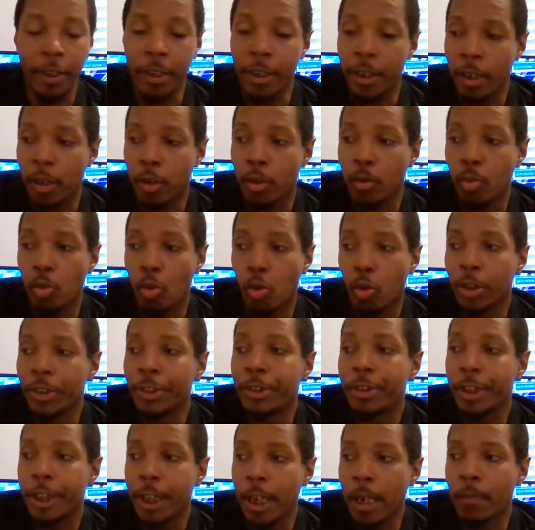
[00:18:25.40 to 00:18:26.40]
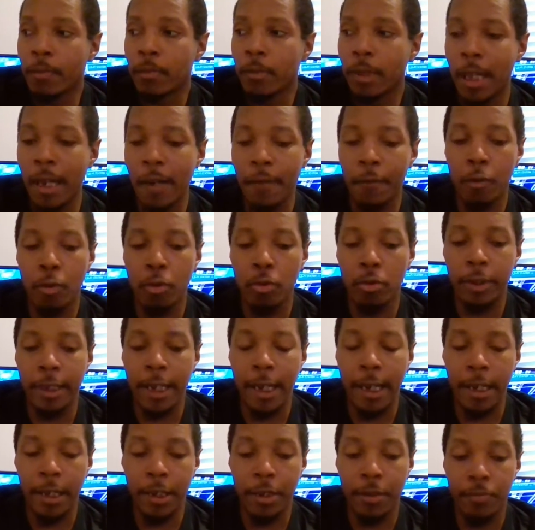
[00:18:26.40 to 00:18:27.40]
on some level
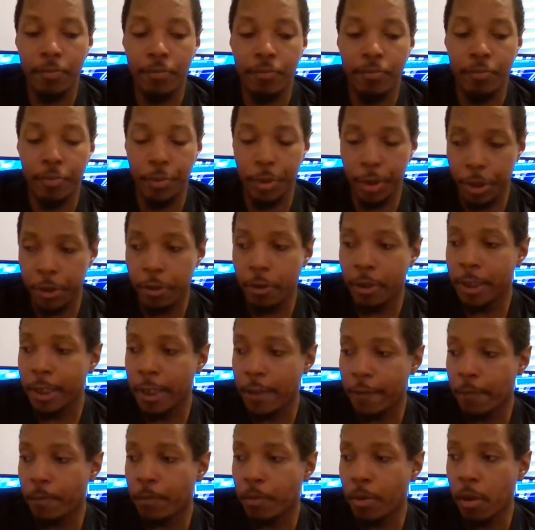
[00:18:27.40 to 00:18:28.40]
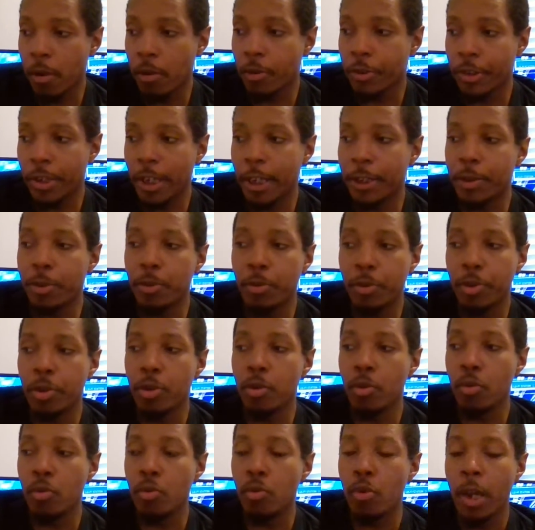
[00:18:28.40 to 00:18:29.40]
that you're a different person, that you
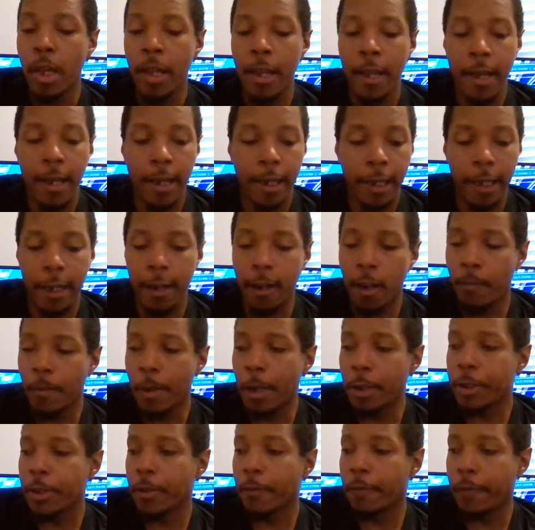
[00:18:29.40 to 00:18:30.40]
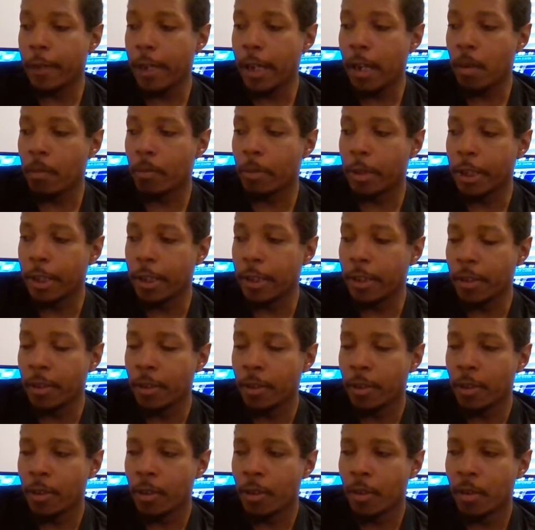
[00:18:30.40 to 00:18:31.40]
do care about your family,
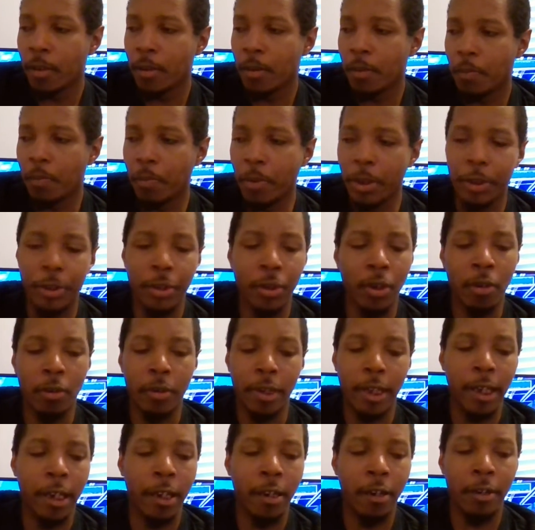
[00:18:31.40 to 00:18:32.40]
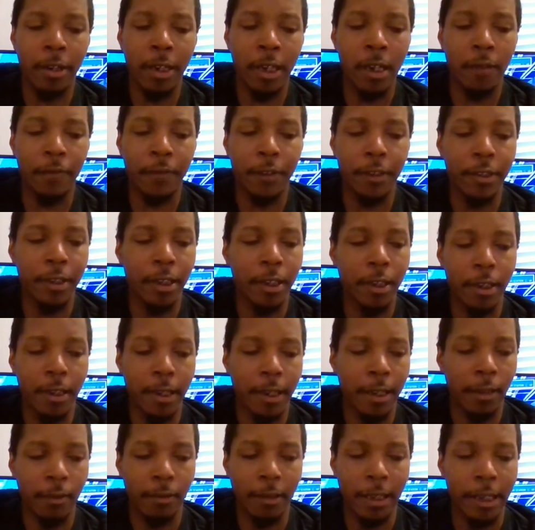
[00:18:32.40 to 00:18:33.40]
but you don't care enough to sit
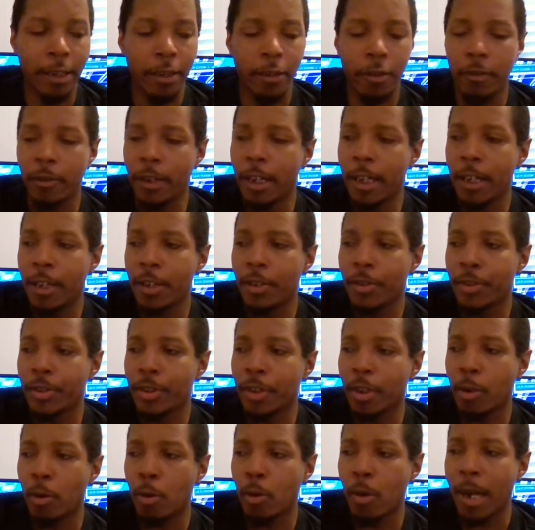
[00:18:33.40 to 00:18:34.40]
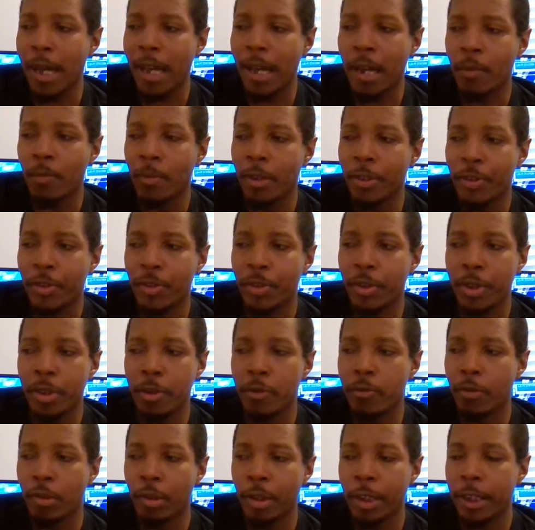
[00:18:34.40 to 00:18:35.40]
there and let her in. So how much do
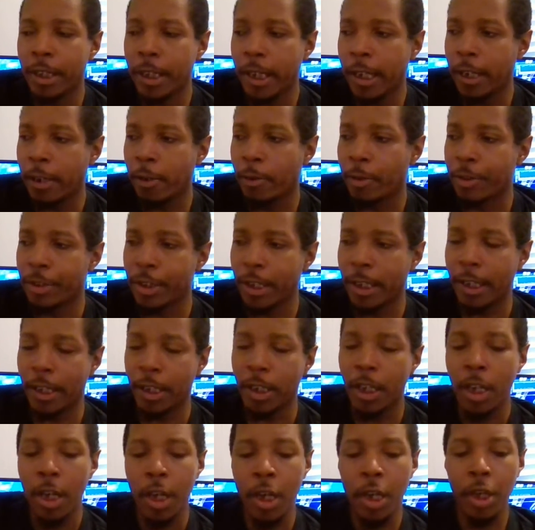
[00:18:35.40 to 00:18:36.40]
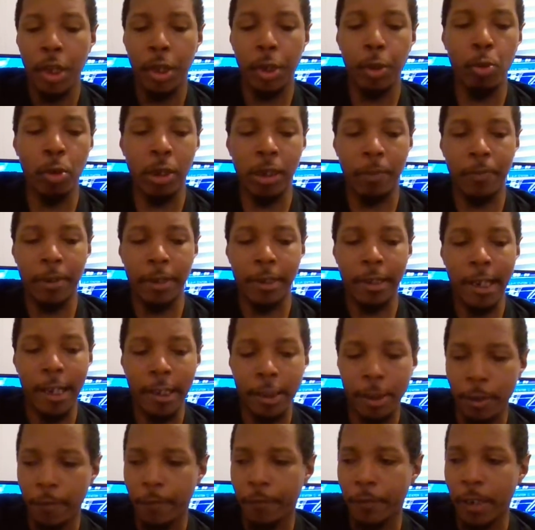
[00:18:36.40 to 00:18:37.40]
you really care? It's like you want to
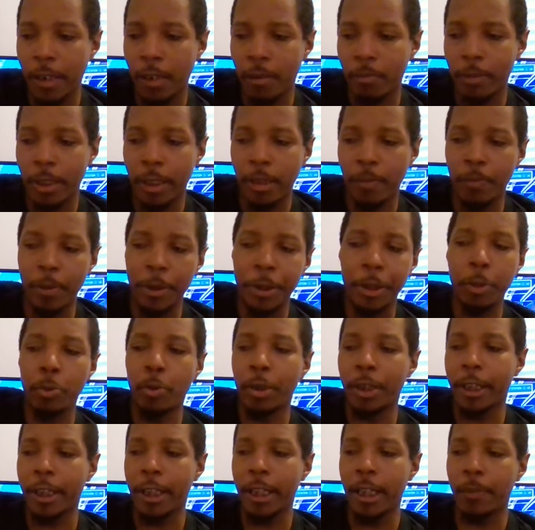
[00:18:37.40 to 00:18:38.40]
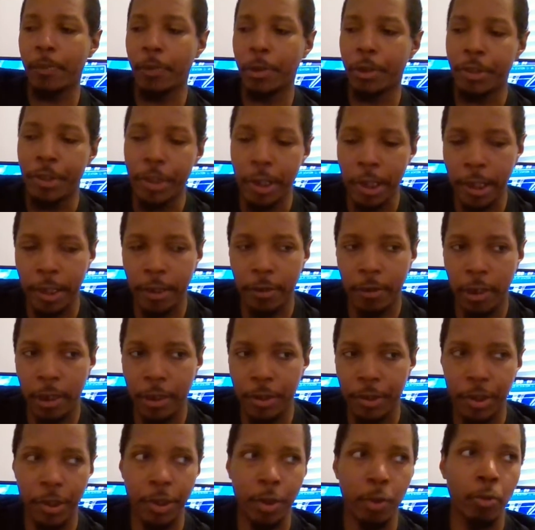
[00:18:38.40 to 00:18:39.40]
protect your family, but you want to keep your
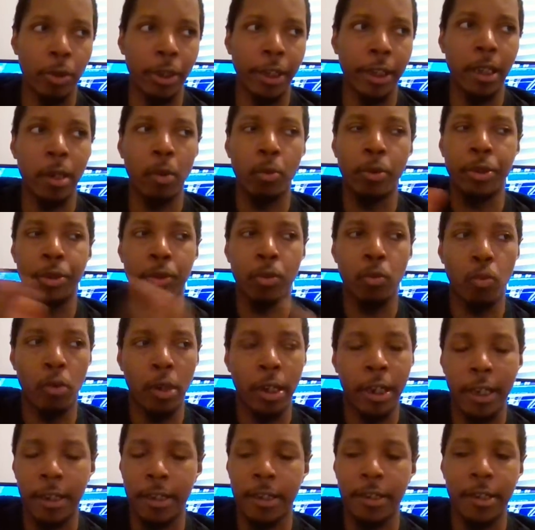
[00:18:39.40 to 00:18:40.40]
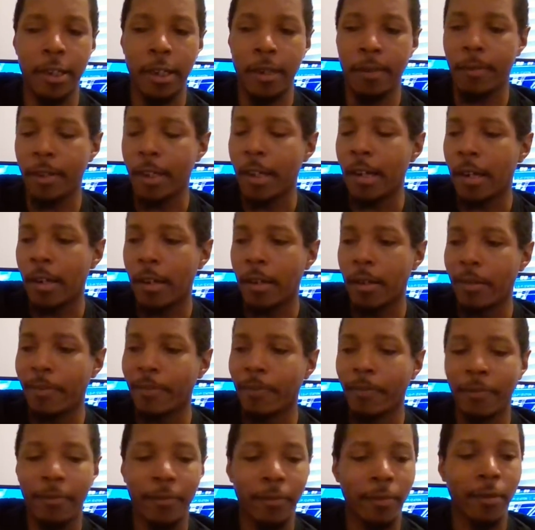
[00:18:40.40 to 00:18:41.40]
secrets and you want to get what you want at the same
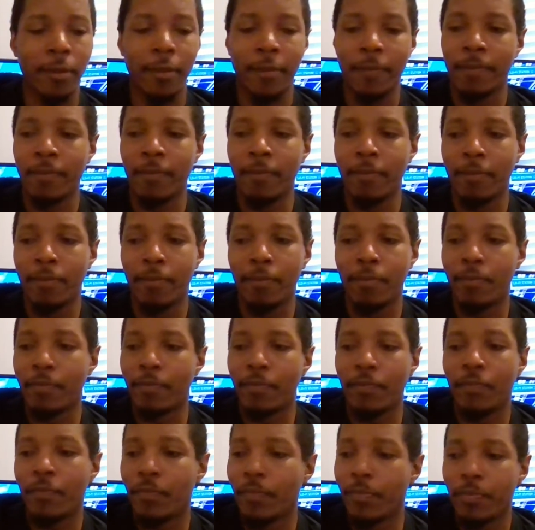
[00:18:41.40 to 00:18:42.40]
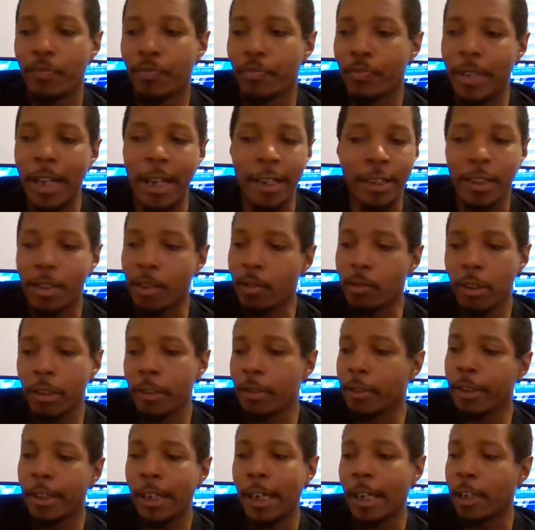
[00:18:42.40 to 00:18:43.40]
time. That's
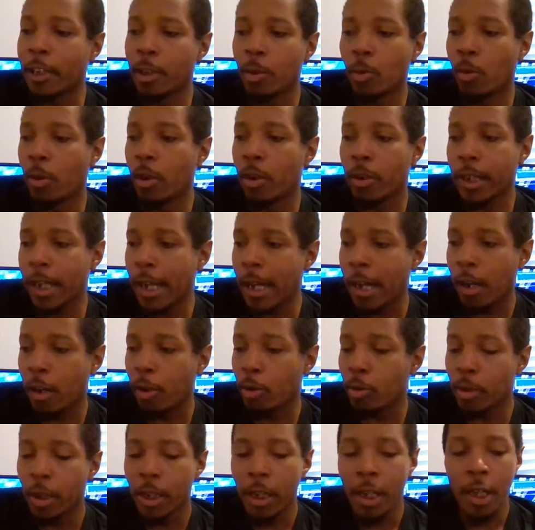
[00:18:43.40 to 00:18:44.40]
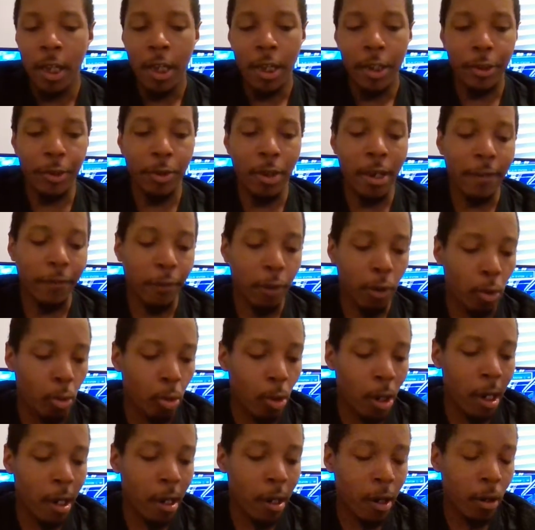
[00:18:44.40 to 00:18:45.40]
clearly not going to work out. So after a
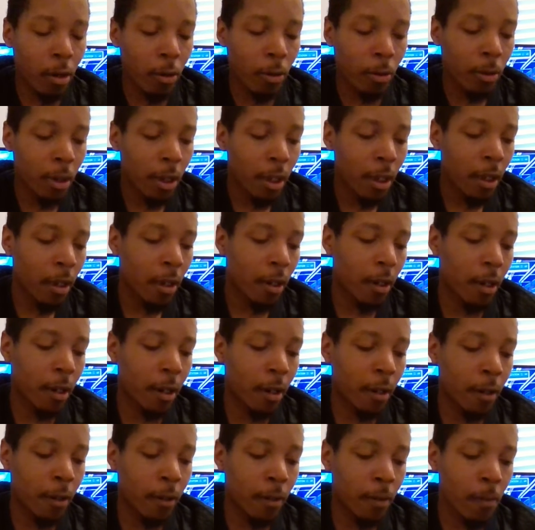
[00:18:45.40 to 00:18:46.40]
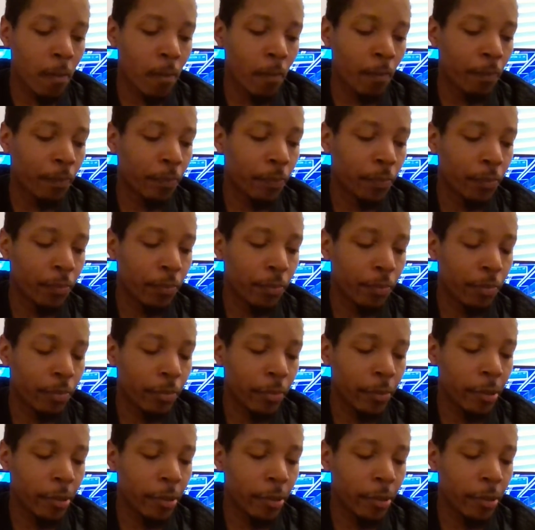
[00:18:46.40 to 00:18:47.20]
while, when